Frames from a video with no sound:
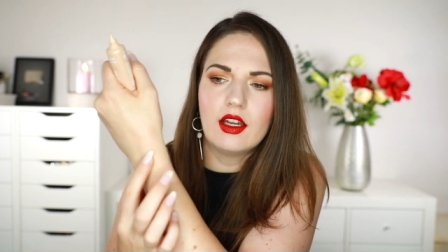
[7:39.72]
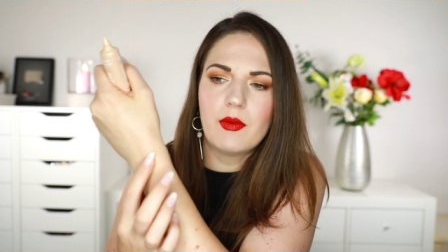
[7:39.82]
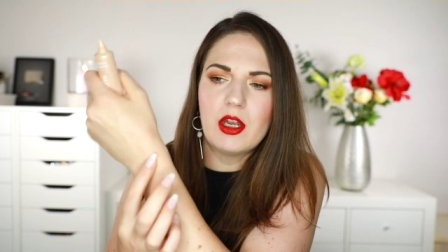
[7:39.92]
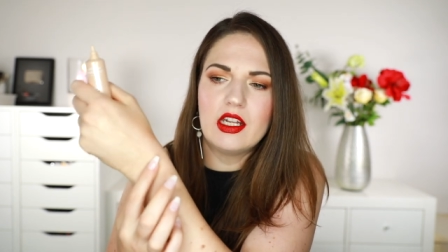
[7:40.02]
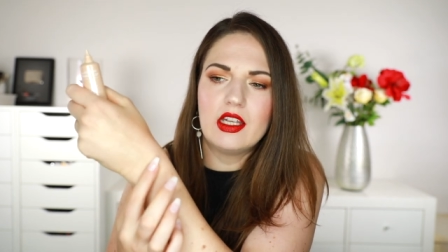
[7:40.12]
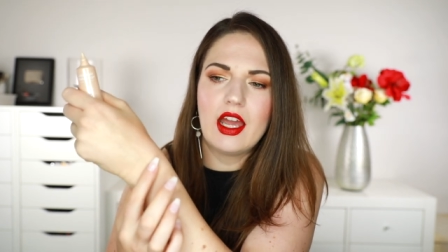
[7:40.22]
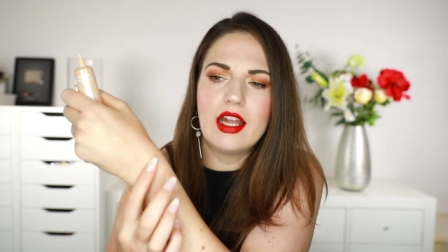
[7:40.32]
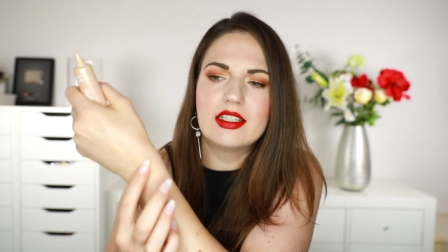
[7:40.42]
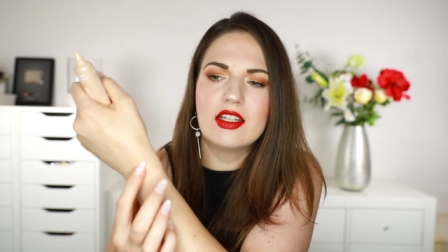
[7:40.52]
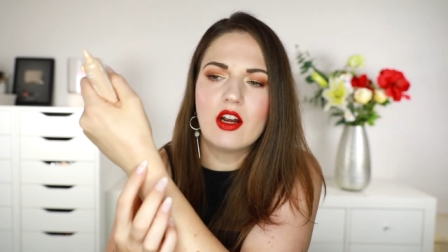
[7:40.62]
I mean,
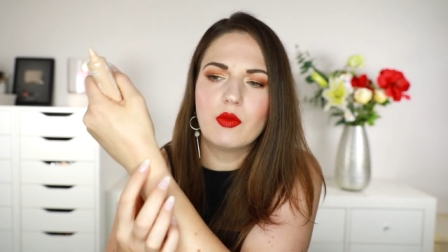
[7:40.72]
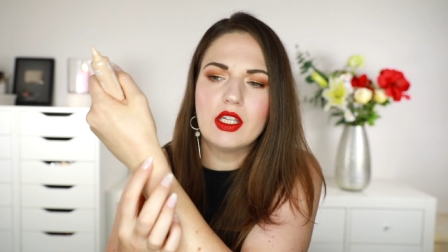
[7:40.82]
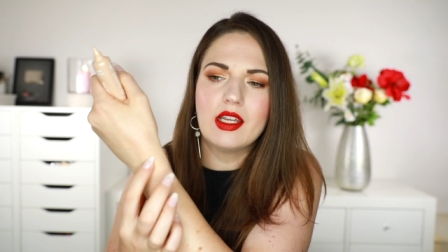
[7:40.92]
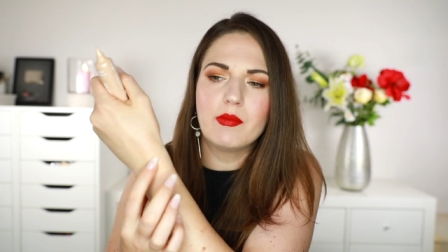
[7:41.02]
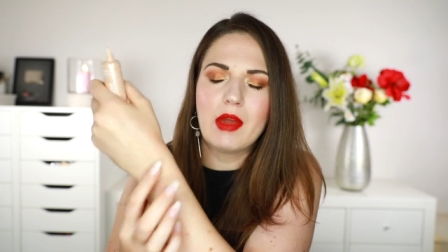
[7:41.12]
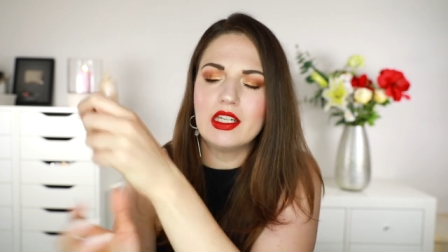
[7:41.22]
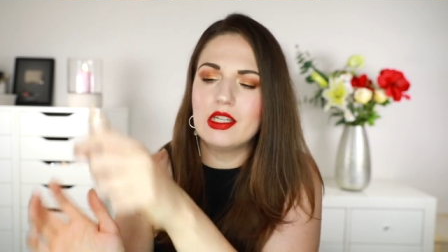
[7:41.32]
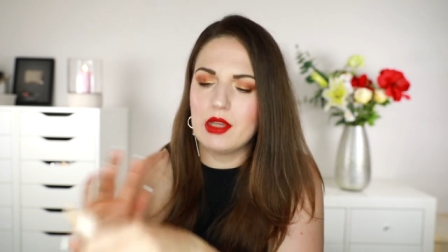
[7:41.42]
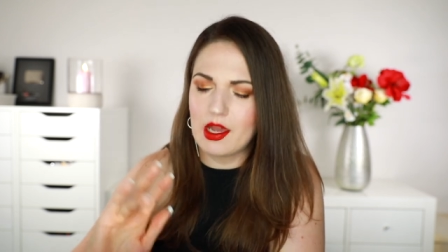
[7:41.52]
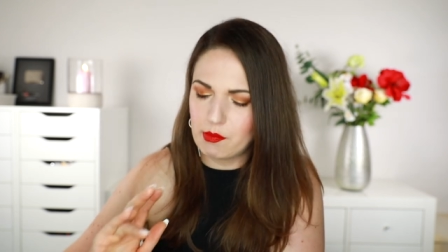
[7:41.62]
it's not really meant
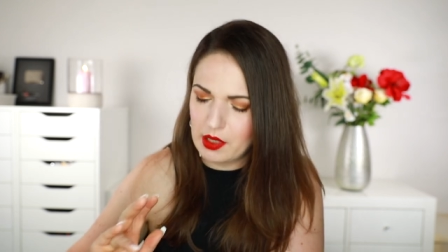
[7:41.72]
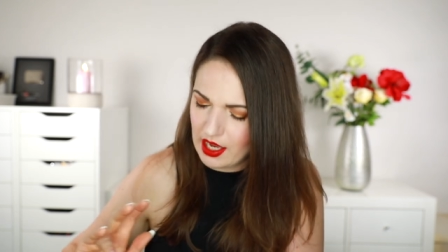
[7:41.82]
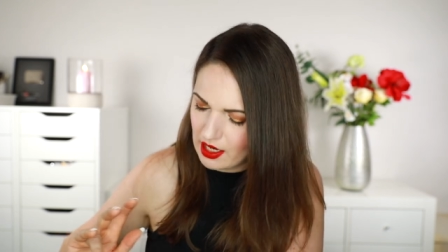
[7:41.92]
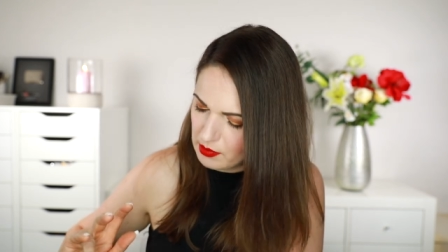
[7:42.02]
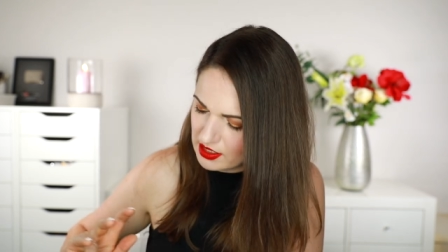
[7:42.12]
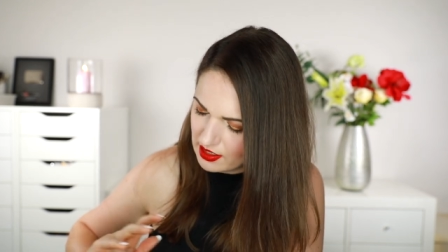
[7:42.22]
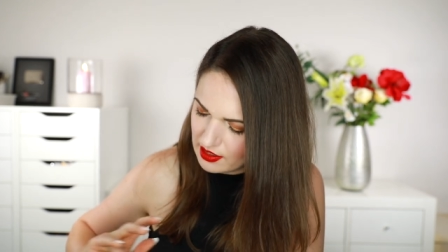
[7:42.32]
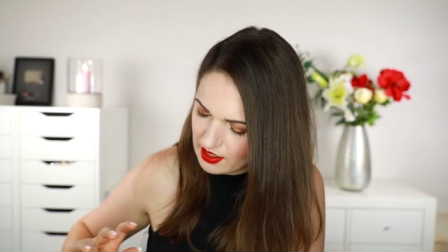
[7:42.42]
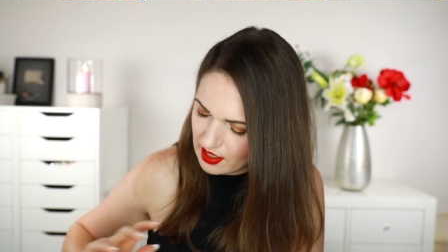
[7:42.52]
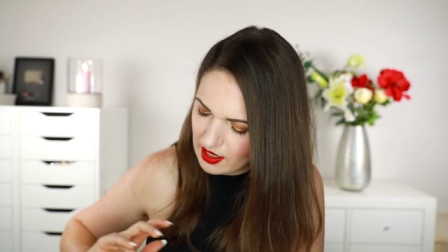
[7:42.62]
to be a
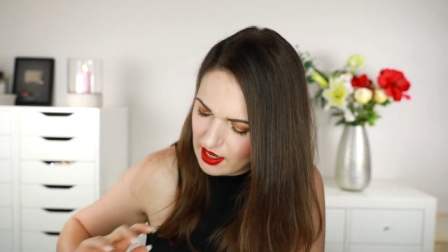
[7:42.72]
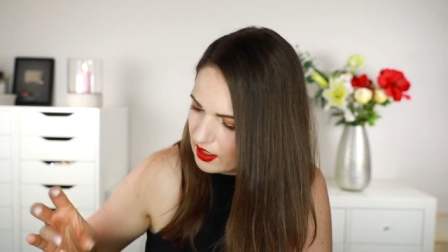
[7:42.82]
pigmented thing.